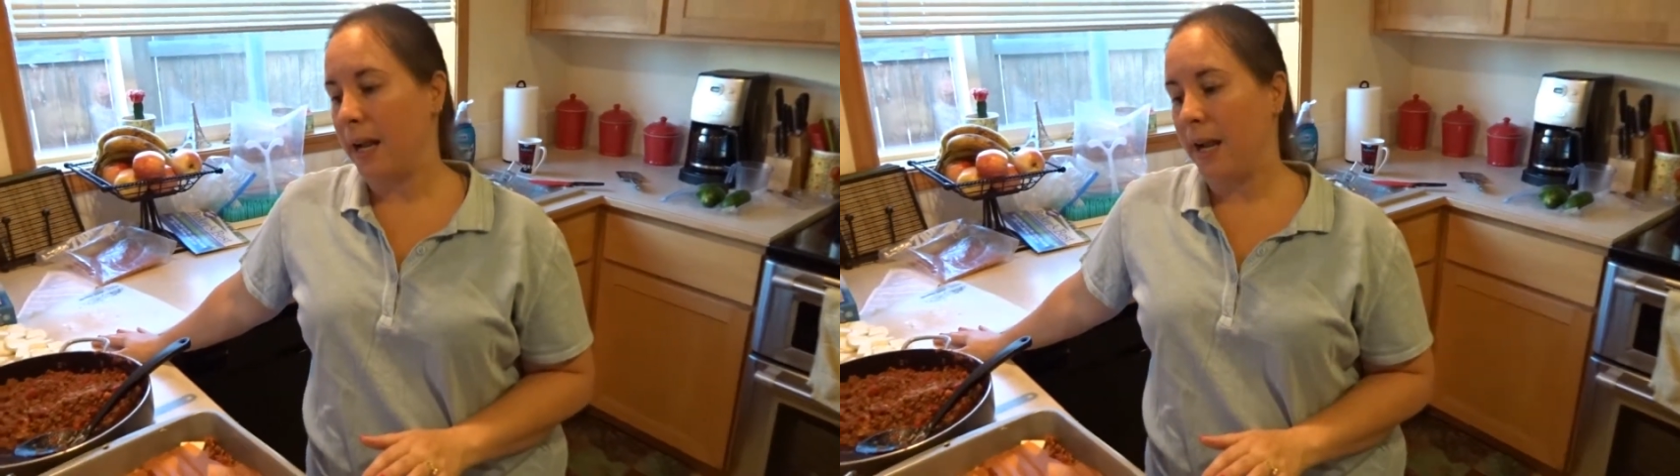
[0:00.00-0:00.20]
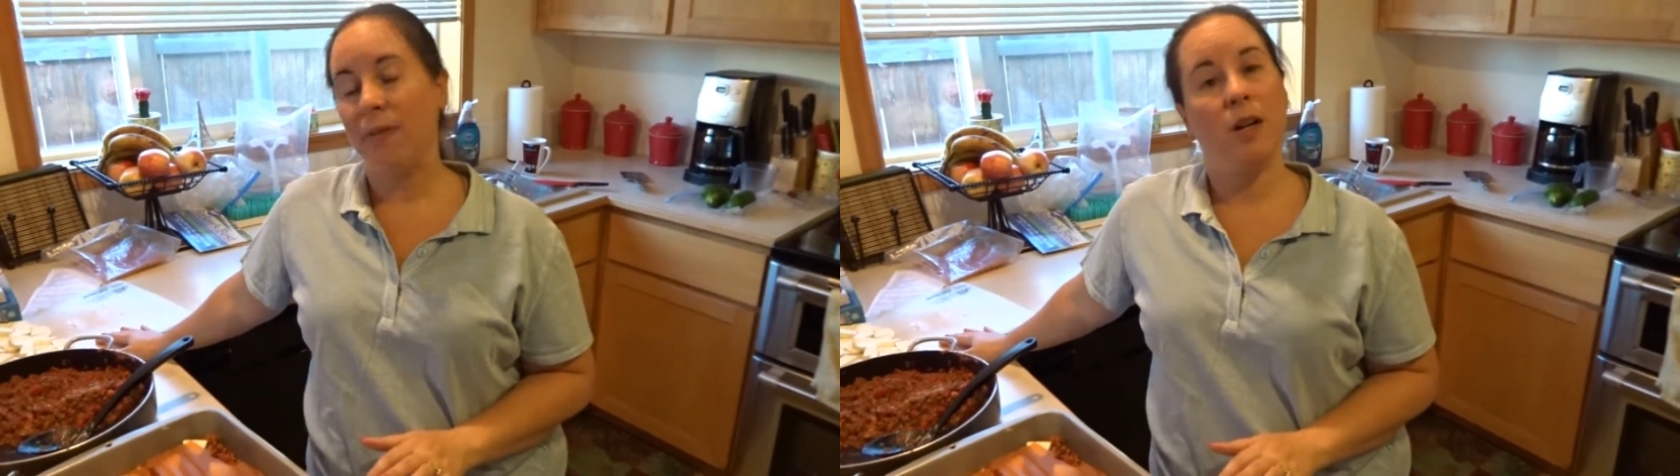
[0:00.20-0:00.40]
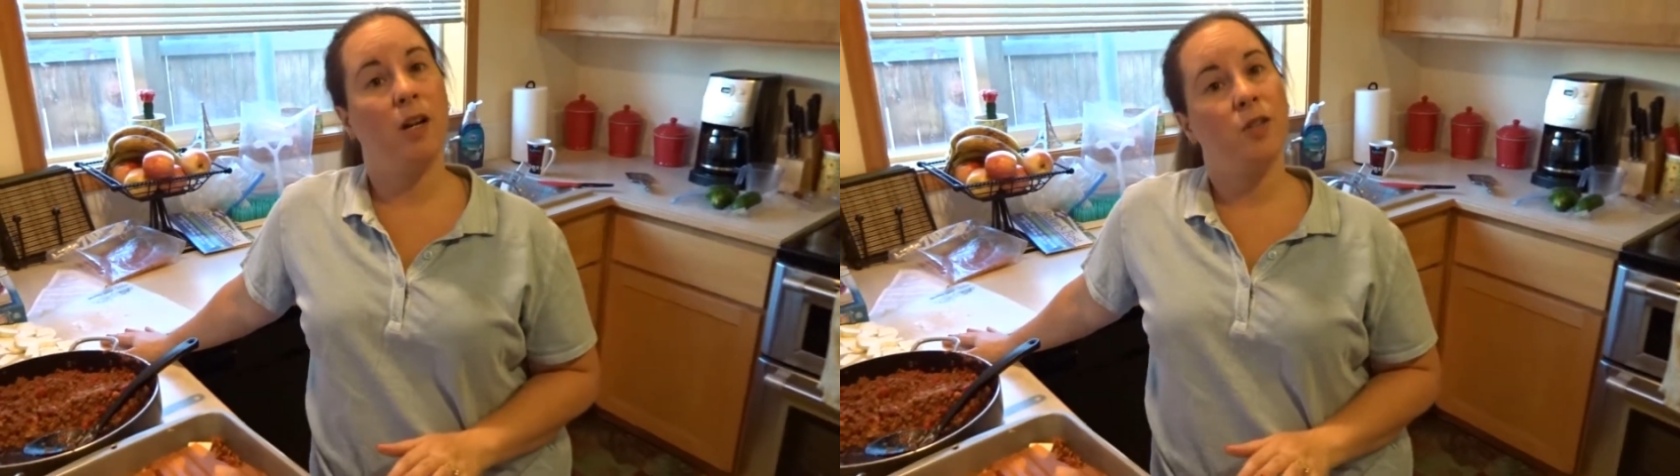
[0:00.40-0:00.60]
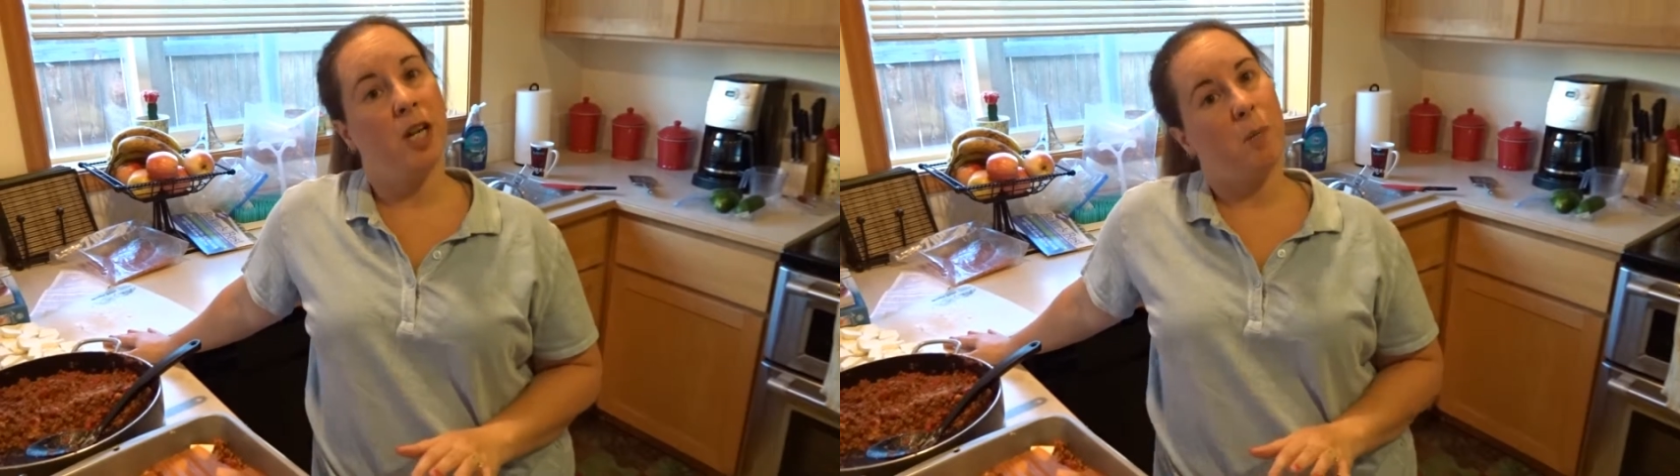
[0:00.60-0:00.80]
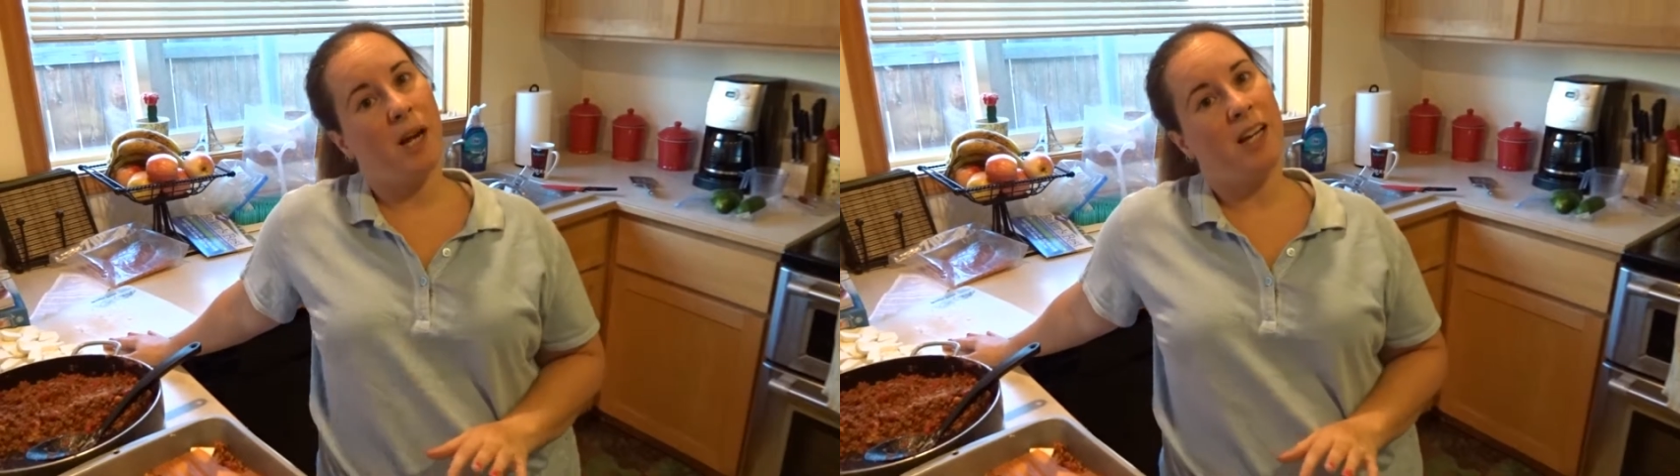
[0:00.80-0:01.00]
And then I'll
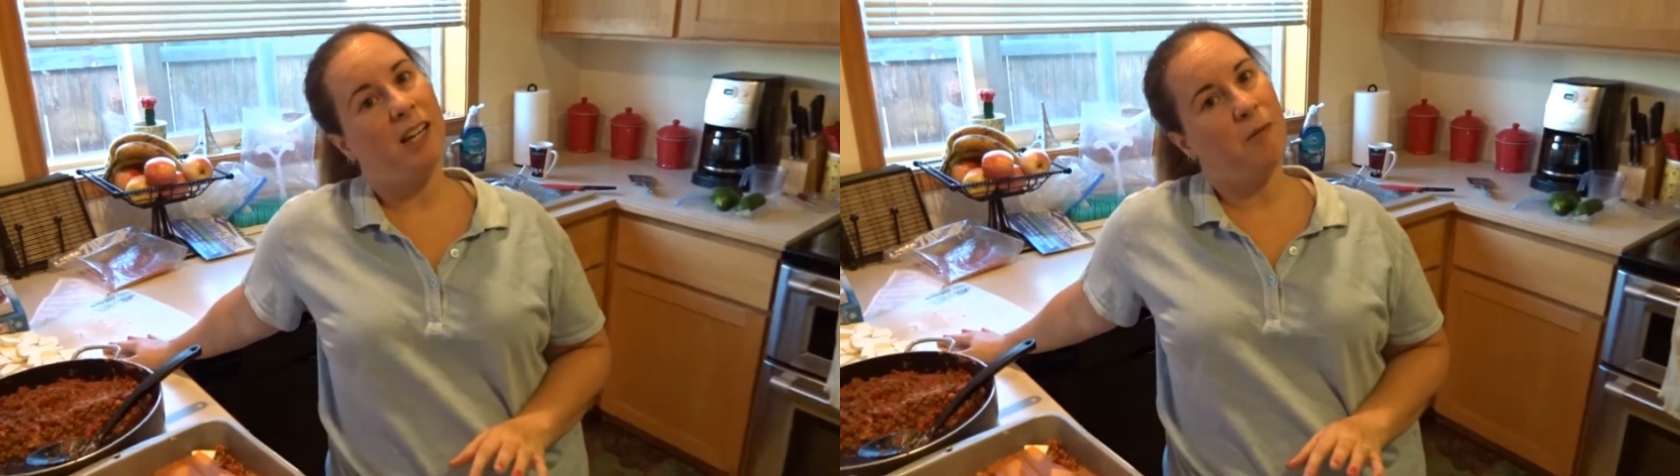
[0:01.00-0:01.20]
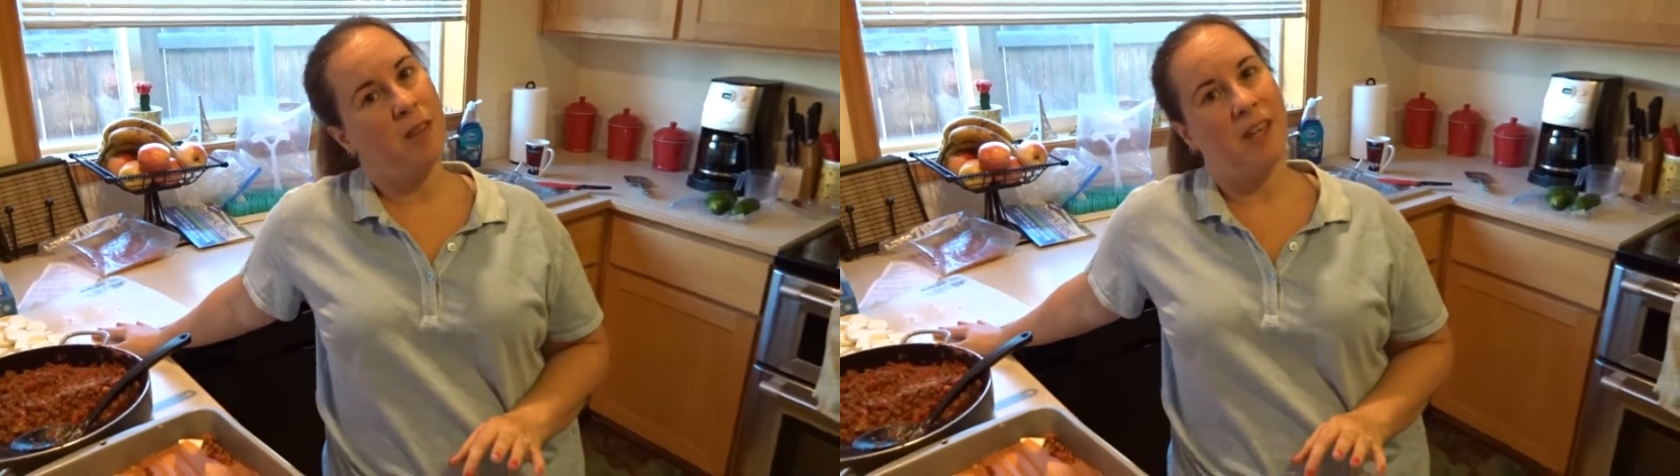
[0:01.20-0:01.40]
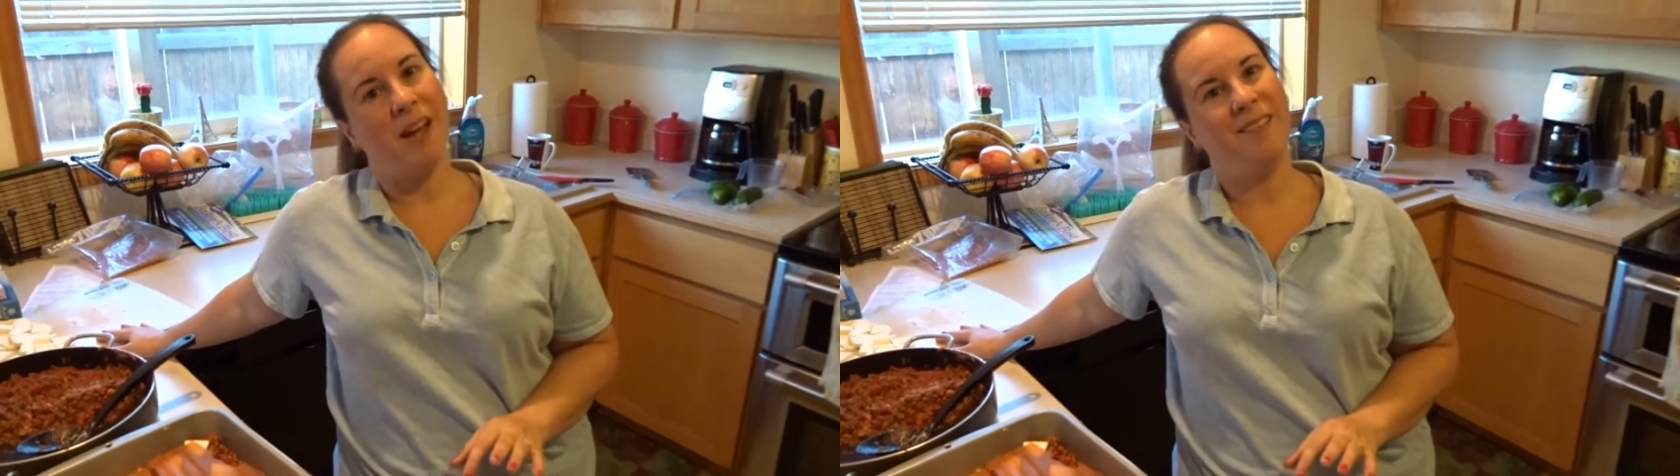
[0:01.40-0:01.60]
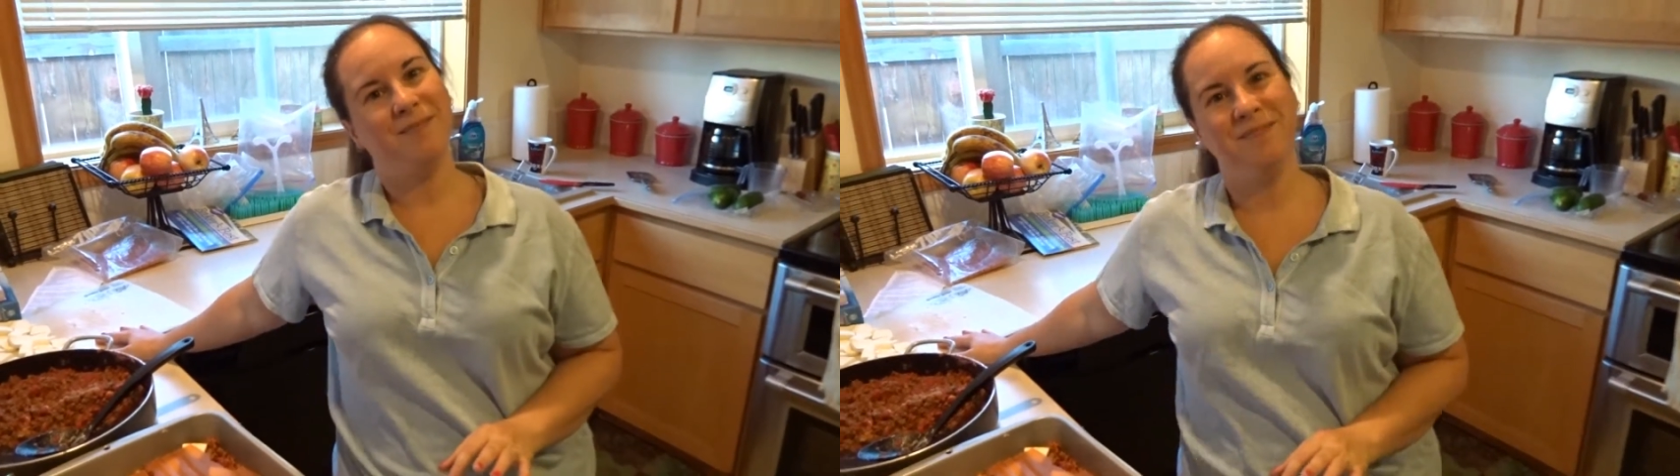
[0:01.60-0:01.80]
check back in with you.